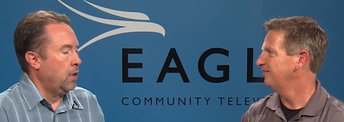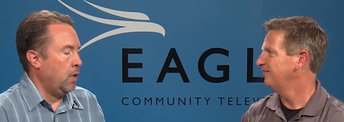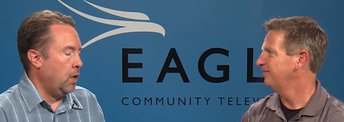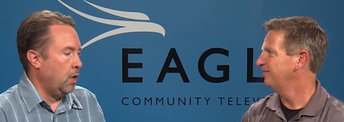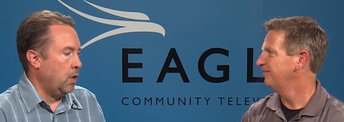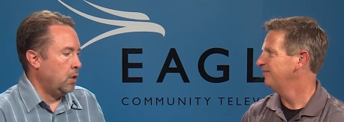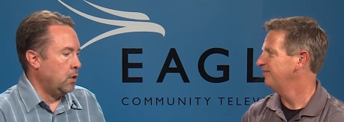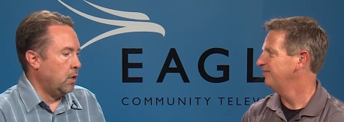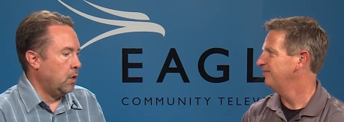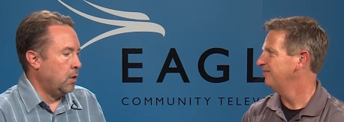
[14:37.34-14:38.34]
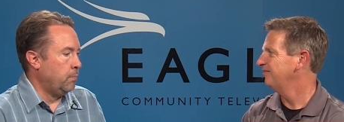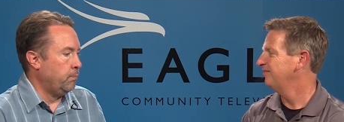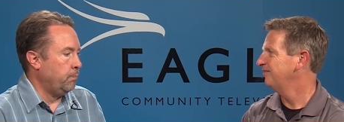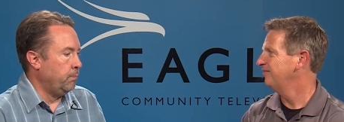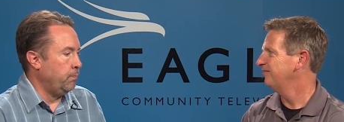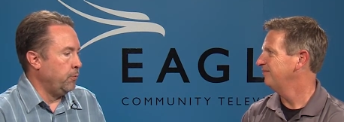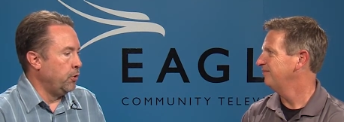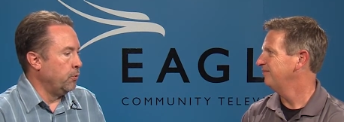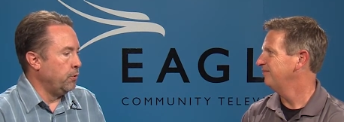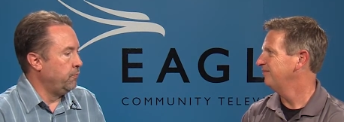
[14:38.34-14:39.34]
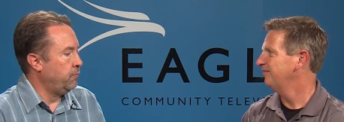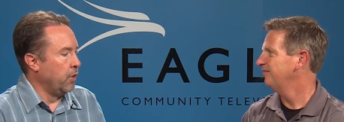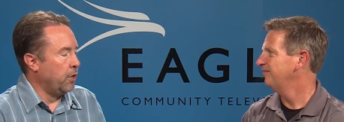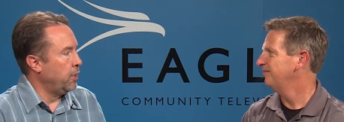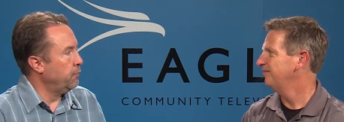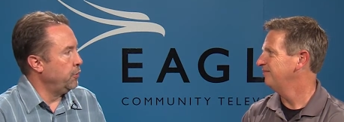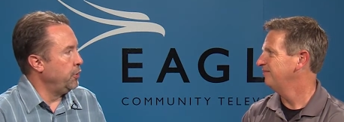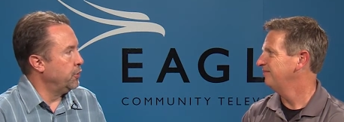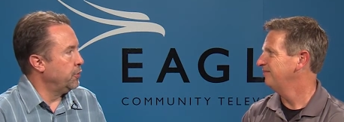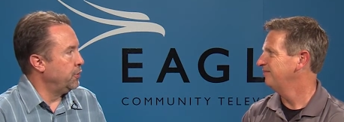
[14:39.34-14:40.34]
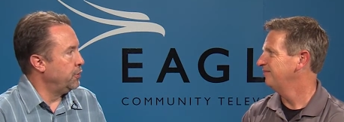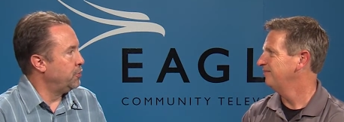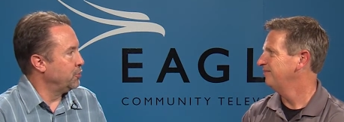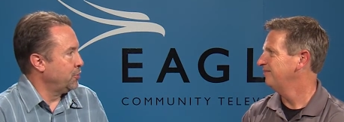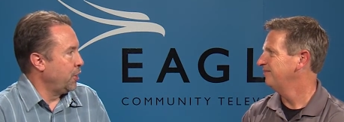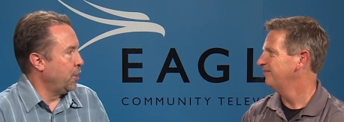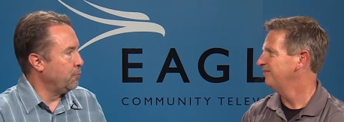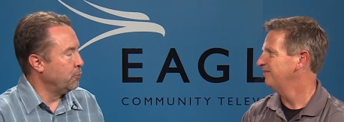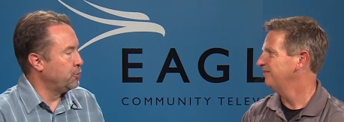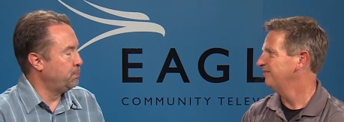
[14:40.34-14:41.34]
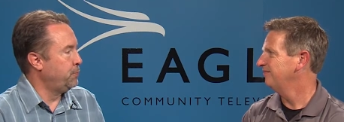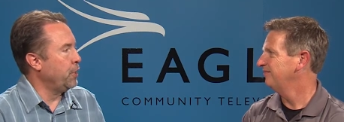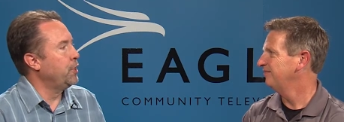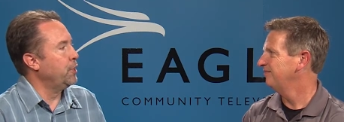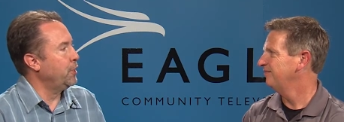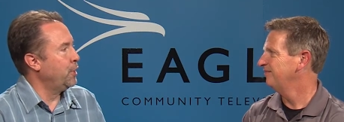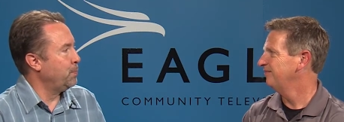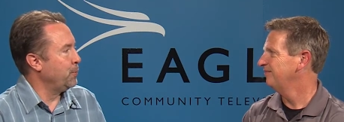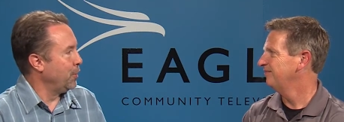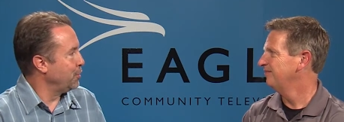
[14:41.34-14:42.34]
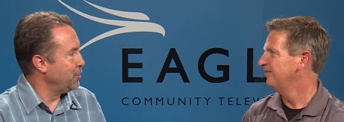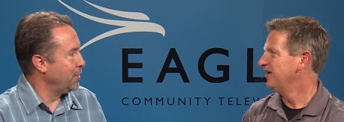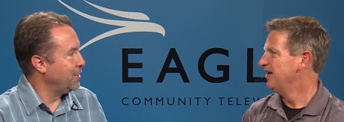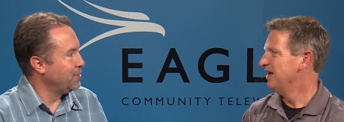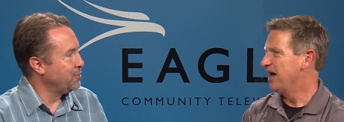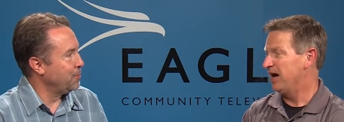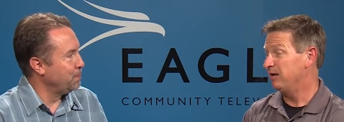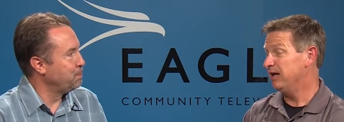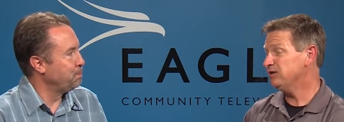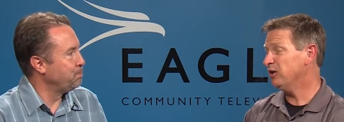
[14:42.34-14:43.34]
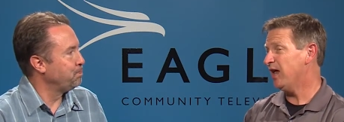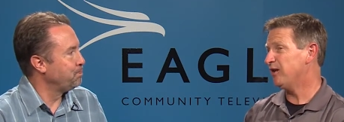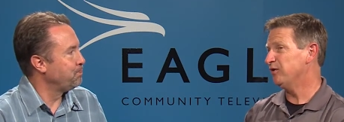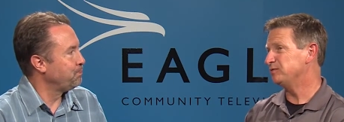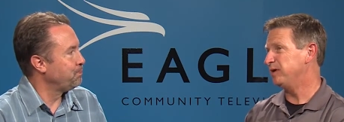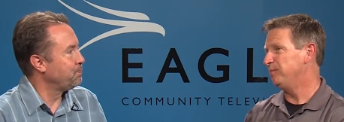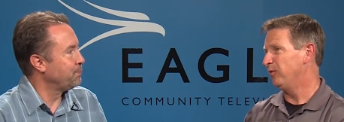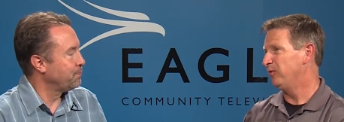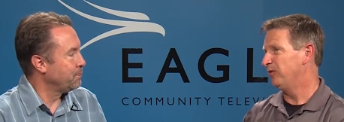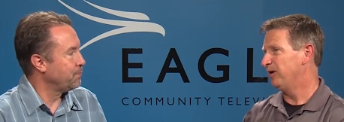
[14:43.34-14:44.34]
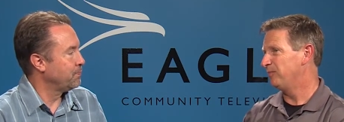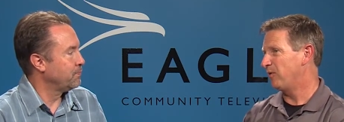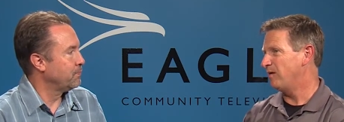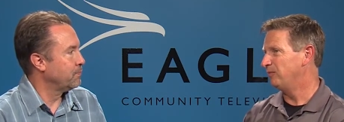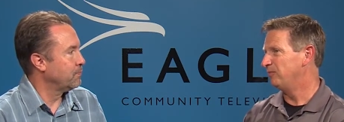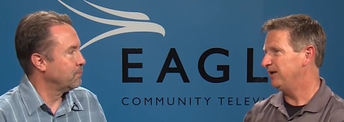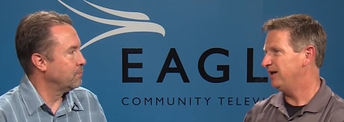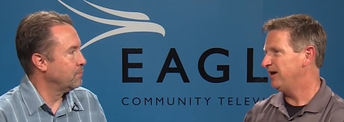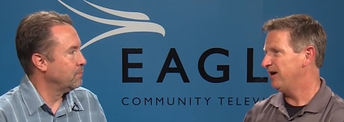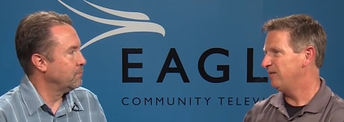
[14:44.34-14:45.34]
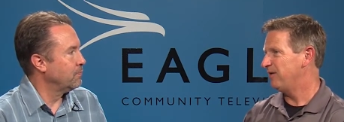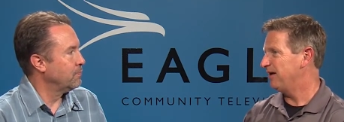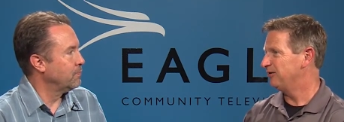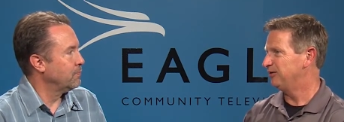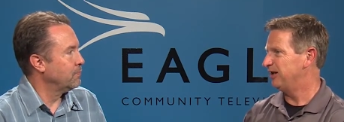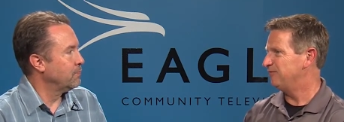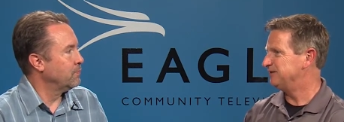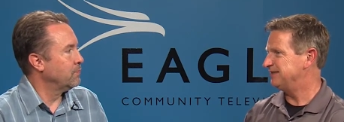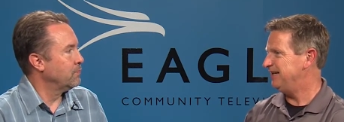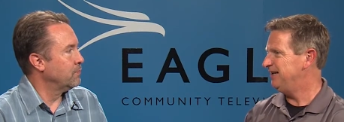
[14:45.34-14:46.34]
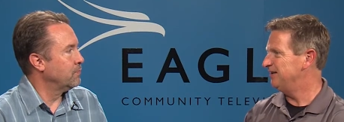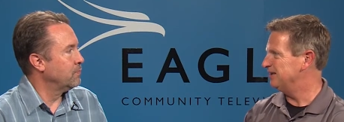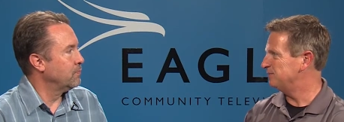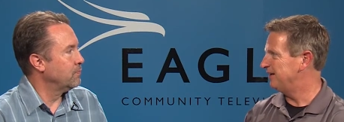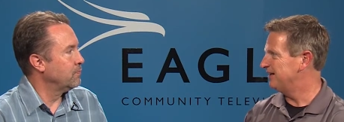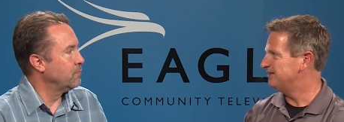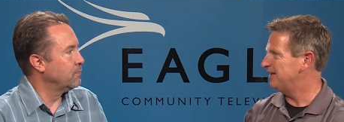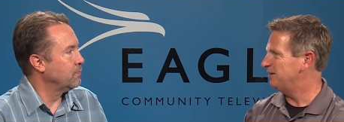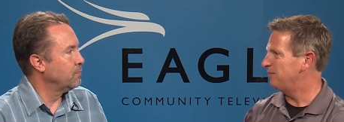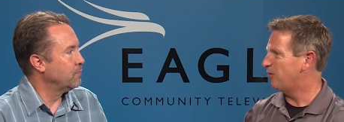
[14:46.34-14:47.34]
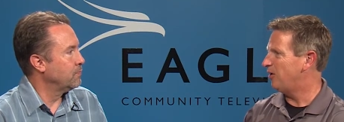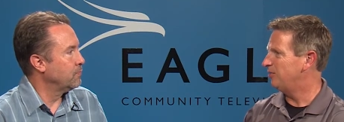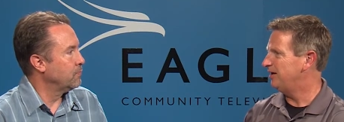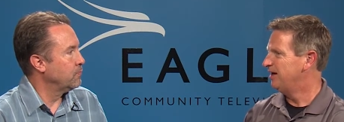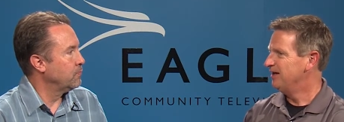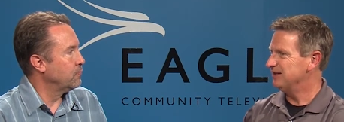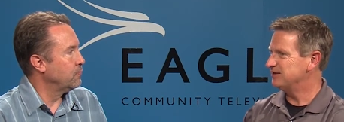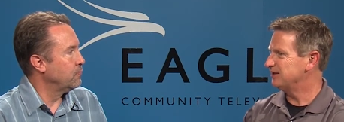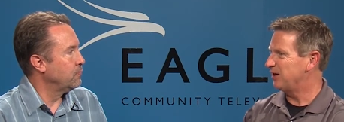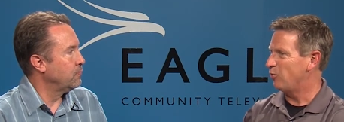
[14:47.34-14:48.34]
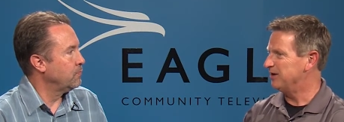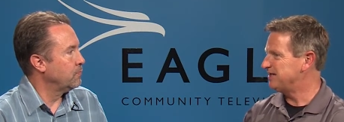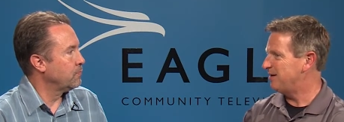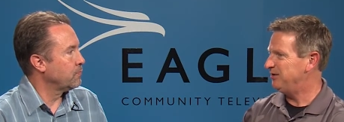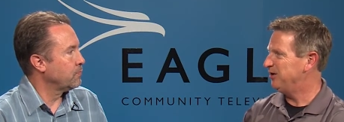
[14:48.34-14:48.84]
Speaker 1: and. Um, you know, we've done it every year, and it's just kind of we're just kicking it up a notch, I guess. So.
Speaker 2: I guess a lot of those people uh, probably uh, love seeing this because they, they probably this is like one time a